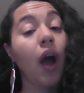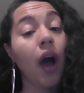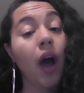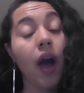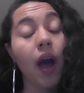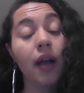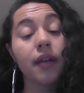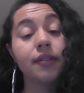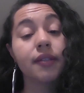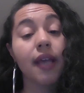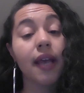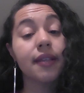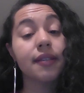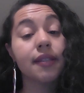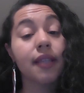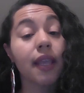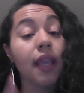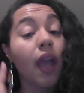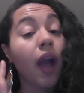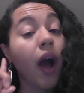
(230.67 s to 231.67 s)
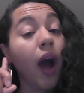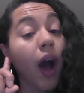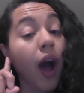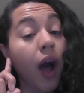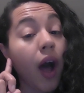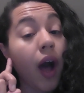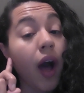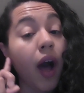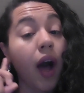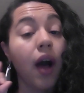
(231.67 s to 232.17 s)
Ox has the
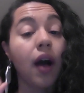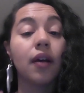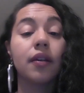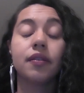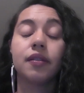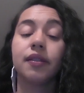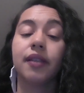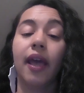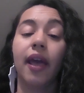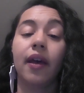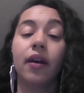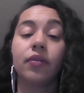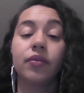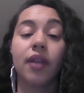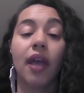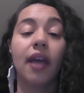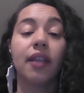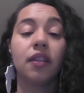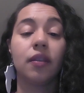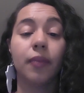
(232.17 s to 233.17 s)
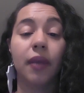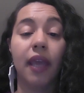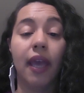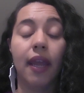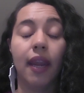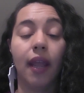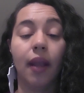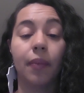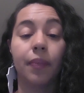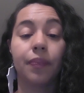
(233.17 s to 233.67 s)
ah sound at the
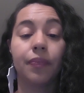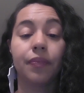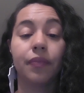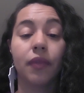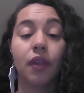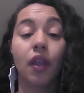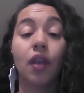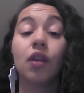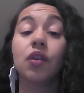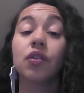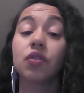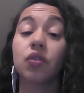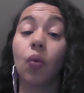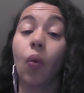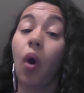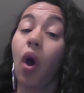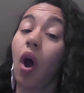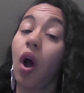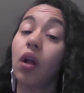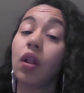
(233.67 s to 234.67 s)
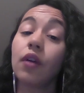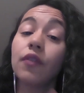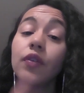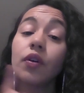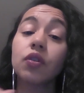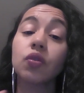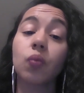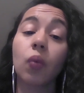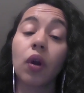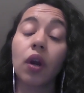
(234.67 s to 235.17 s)
beginning. So all of
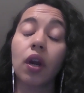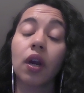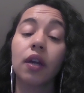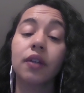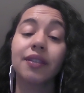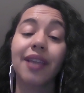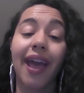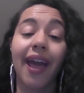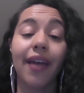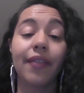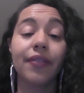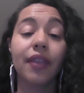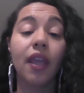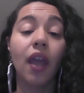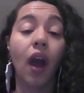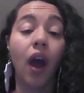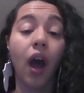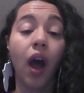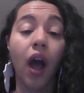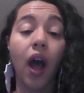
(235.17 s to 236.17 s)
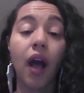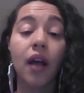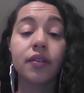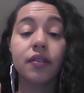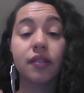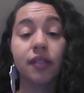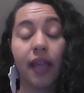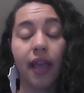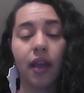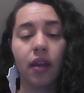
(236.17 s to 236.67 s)
those words had the ah
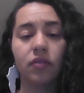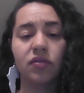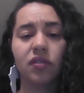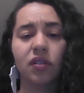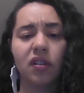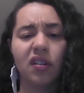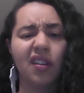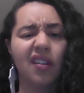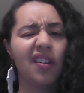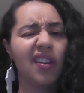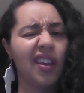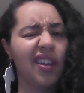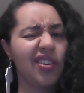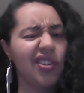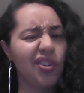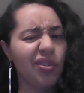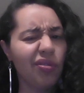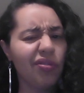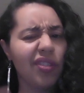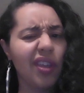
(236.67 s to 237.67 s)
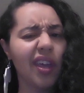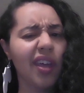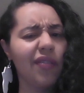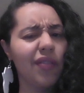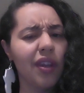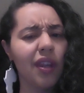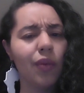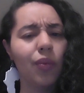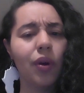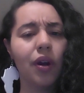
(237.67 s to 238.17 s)
sound. Can you think of
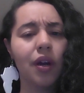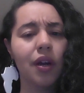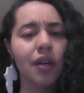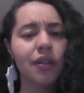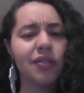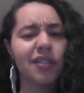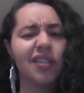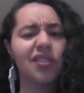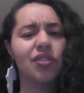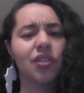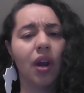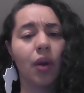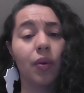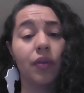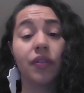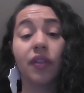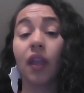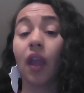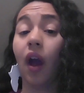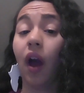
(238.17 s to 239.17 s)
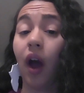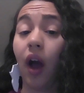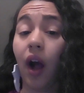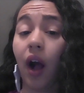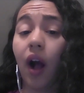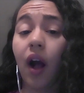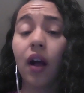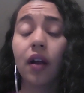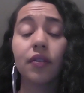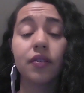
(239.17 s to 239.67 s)
any words that start with the
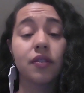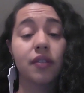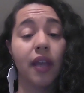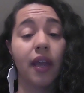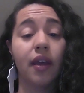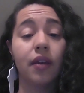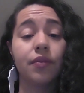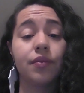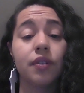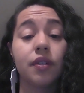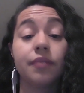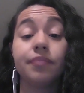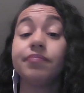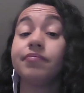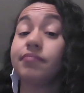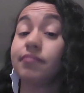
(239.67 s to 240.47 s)
ah sound?